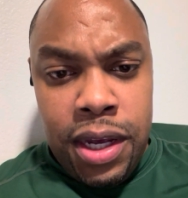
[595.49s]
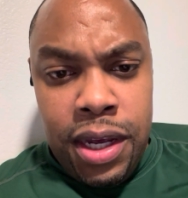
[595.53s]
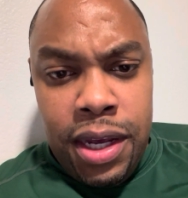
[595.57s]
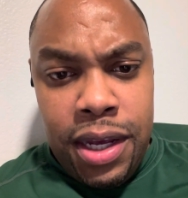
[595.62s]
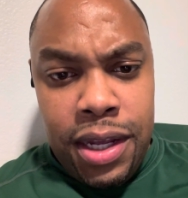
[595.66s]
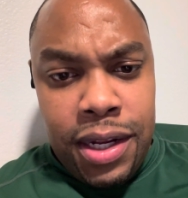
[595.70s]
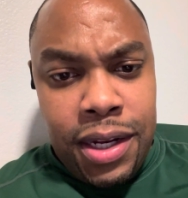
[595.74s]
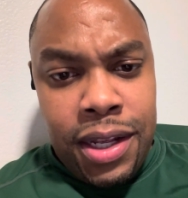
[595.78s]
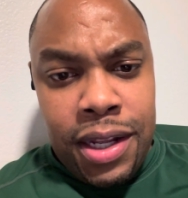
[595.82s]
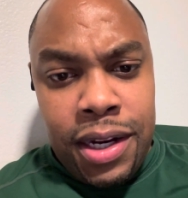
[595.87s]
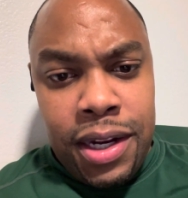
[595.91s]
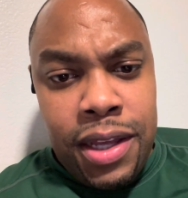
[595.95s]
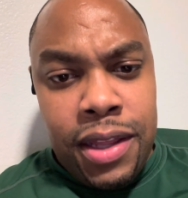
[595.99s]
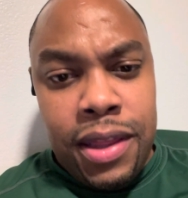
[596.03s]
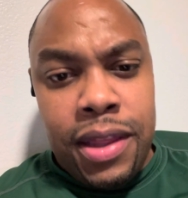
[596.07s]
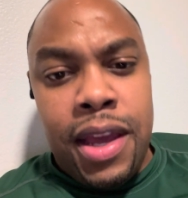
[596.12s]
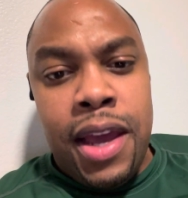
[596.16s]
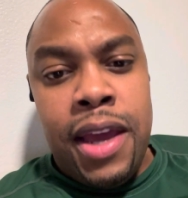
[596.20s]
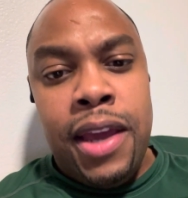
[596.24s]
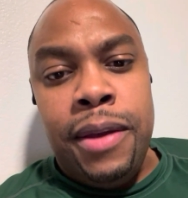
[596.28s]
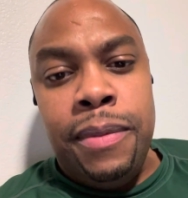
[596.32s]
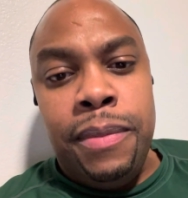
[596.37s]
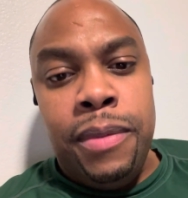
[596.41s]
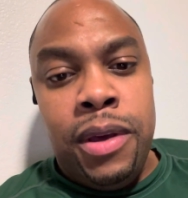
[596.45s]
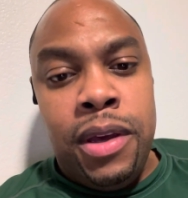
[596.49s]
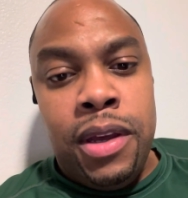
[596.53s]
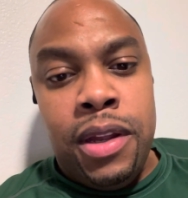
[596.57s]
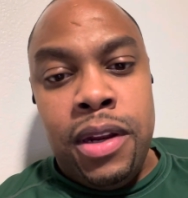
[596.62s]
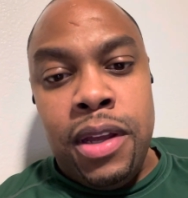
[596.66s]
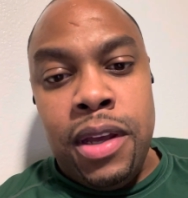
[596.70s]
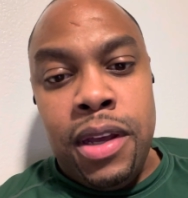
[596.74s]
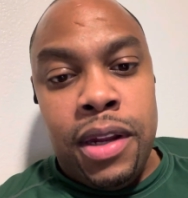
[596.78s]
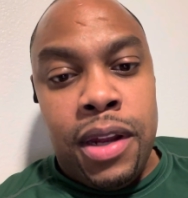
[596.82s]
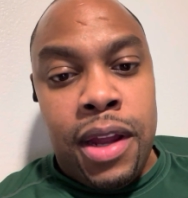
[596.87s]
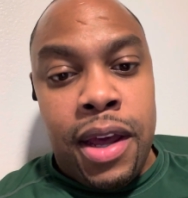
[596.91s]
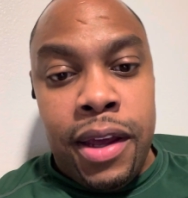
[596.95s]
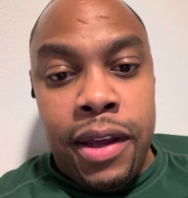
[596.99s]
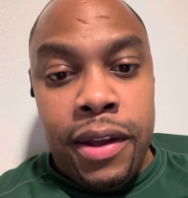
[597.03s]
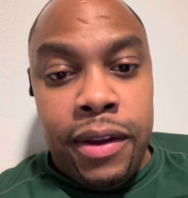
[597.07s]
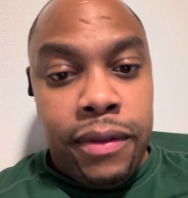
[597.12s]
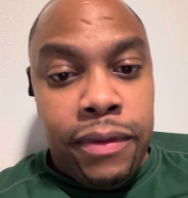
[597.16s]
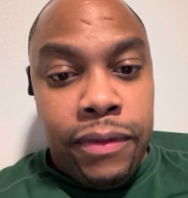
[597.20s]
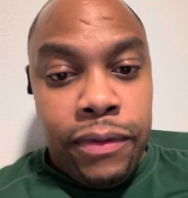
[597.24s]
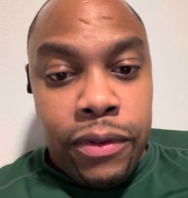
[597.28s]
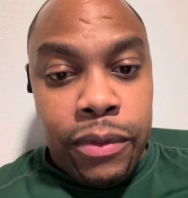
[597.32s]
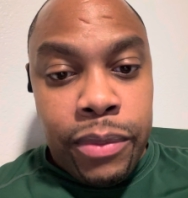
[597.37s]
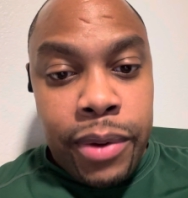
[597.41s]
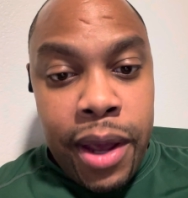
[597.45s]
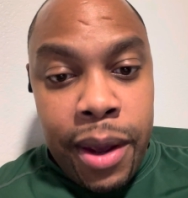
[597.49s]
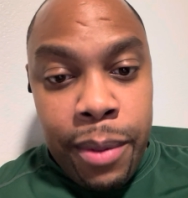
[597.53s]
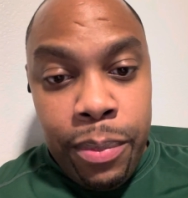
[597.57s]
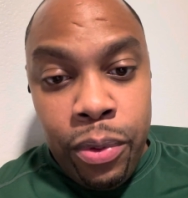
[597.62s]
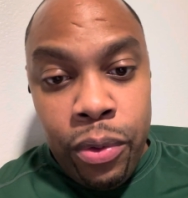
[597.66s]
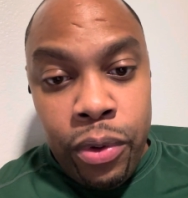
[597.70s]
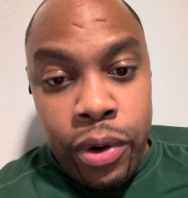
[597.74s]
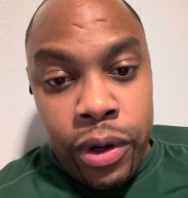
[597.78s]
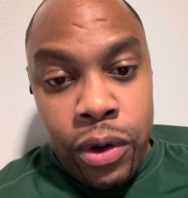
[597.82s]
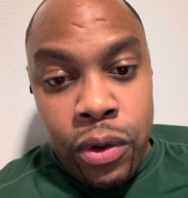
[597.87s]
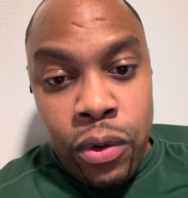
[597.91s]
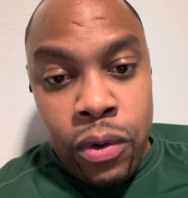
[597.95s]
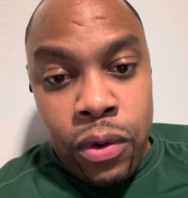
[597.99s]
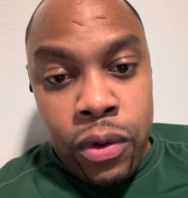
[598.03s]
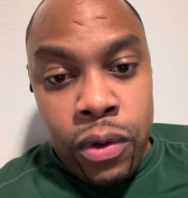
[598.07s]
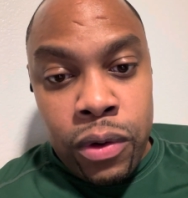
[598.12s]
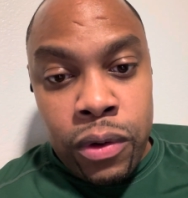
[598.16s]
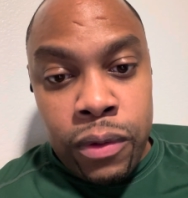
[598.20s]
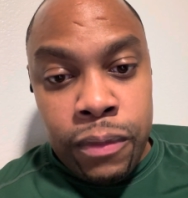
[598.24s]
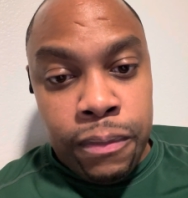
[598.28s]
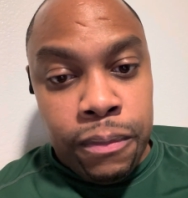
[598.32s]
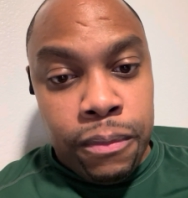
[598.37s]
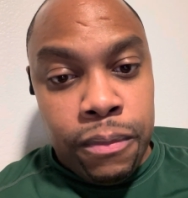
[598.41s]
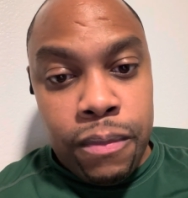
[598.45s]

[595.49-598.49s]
And then he thanked me. And then like from that point on,